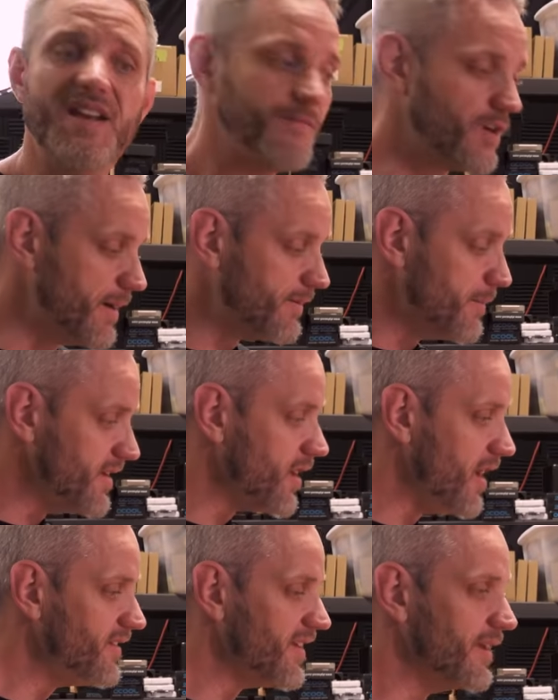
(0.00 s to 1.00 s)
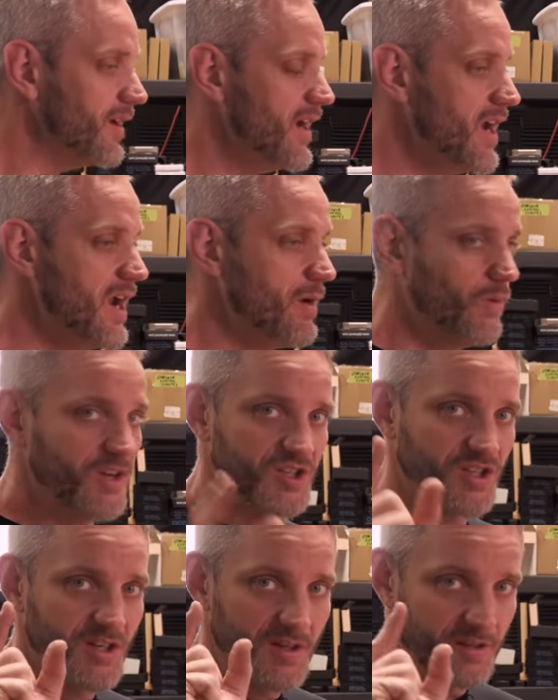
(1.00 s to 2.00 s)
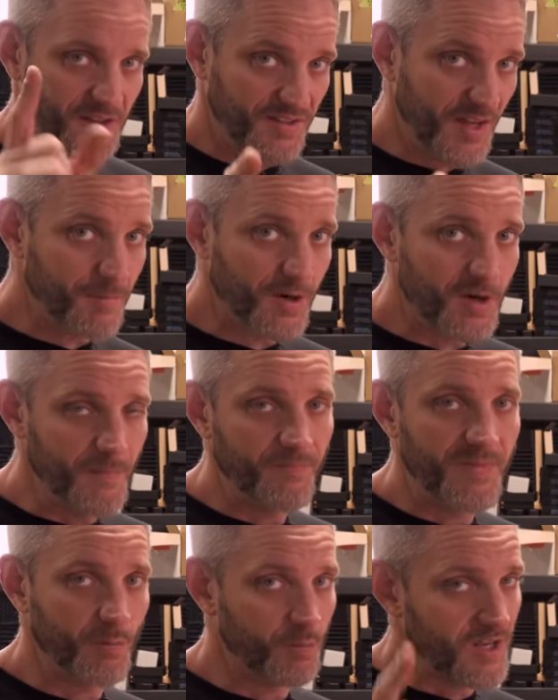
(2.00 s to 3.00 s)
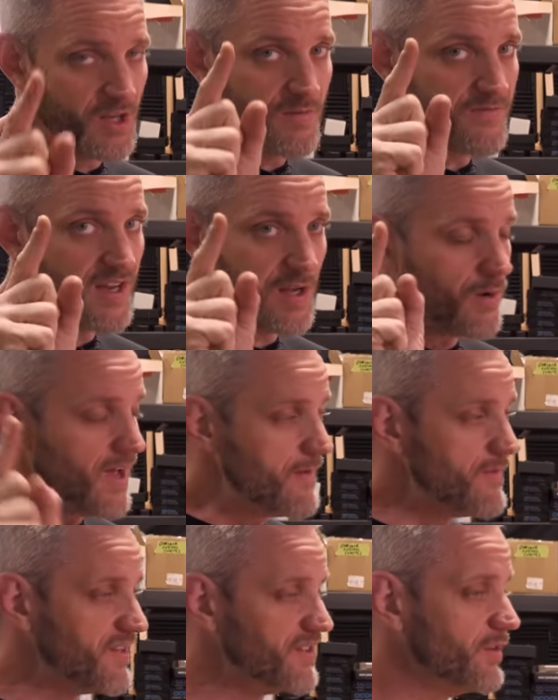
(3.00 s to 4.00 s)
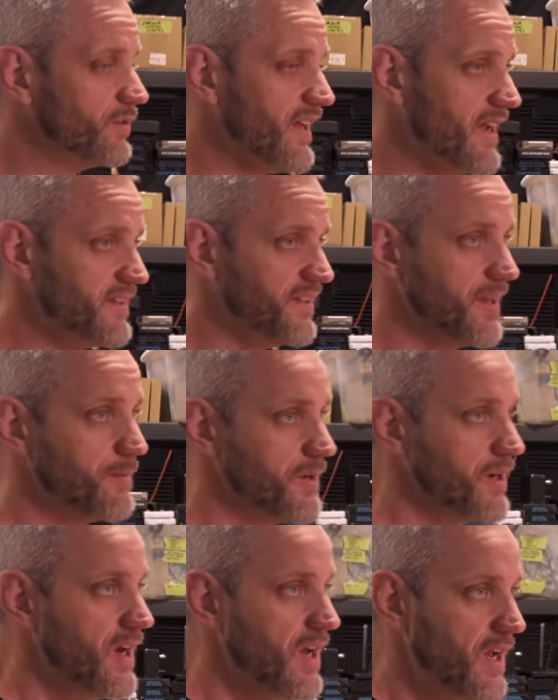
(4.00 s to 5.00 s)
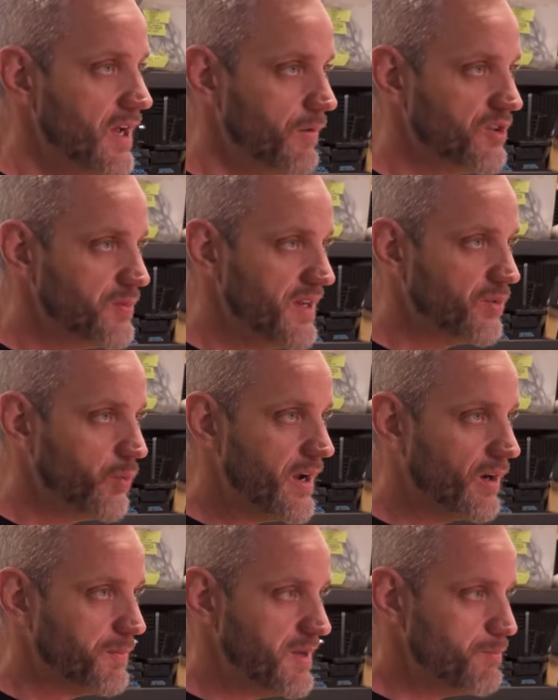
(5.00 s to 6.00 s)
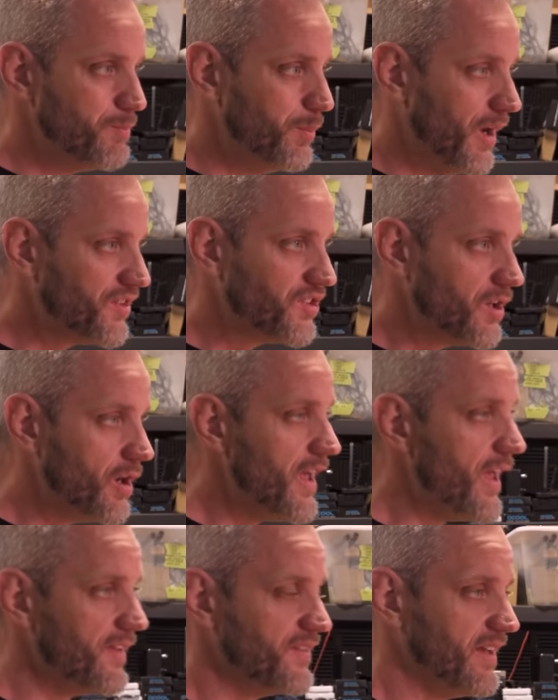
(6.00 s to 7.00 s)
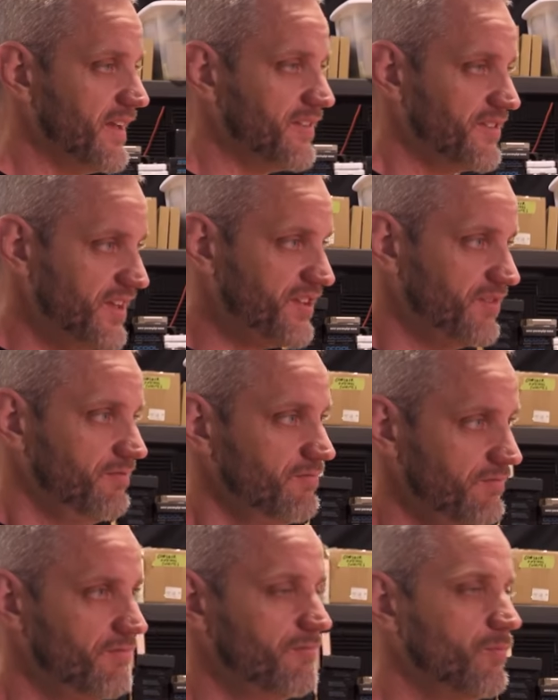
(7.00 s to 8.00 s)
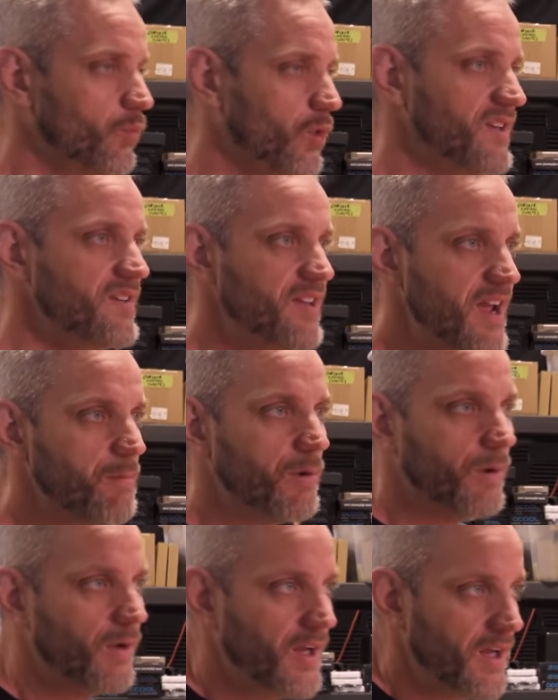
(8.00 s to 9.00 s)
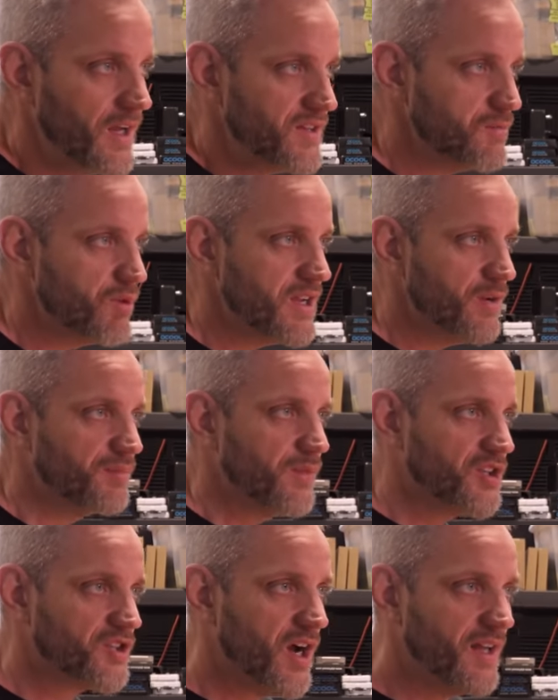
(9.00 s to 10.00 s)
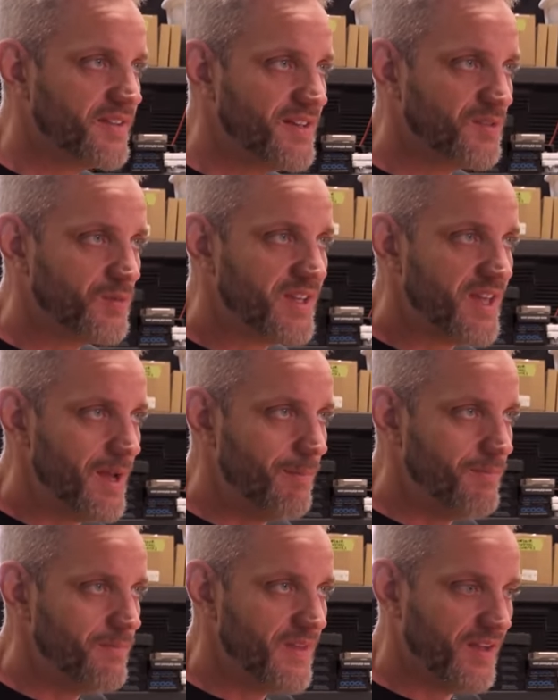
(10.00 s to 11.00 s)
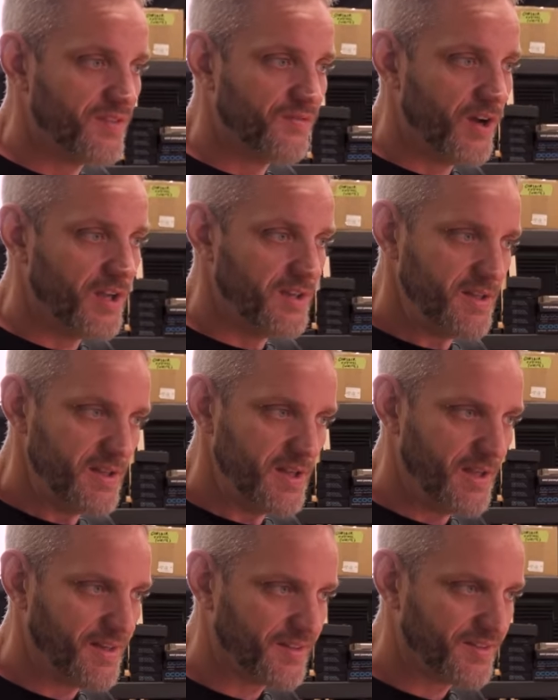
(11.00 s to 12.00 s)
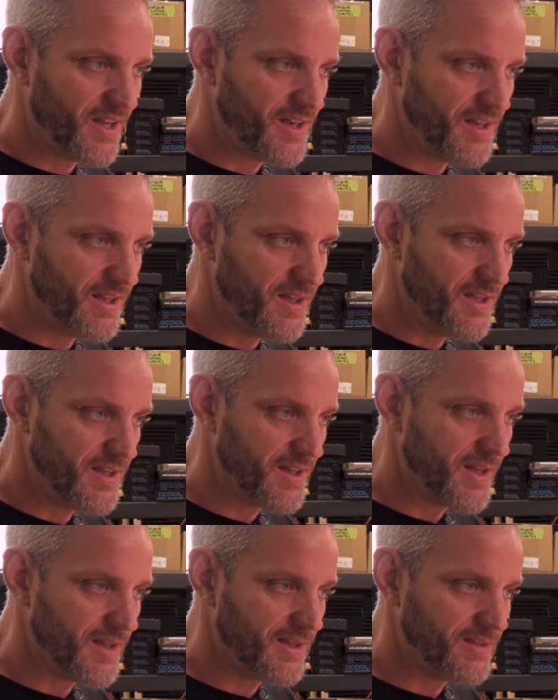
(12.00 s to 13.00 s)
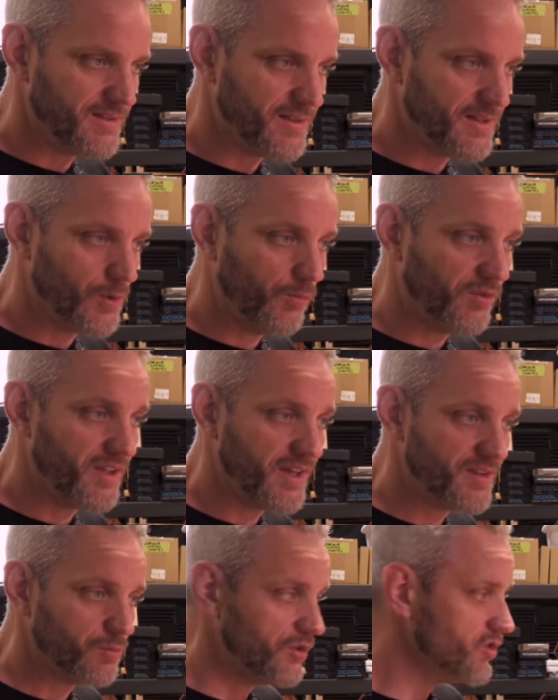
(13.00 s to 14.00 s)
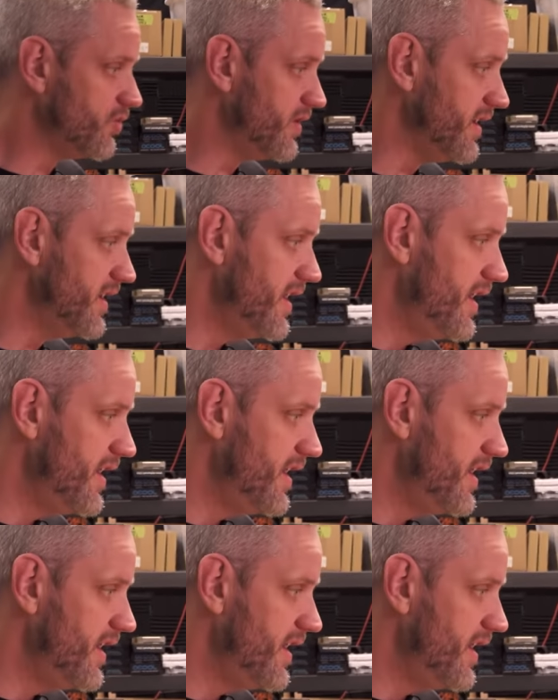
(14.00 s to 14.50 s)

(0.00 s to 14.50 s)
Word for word: any of our upcoming content, which December, we're bringing you a video every single day in December, which means we are gonna be busting our heads against this wooden table to bring you as much content as we can that's fun and exciting and uh, hopefully you guys will enjoy it.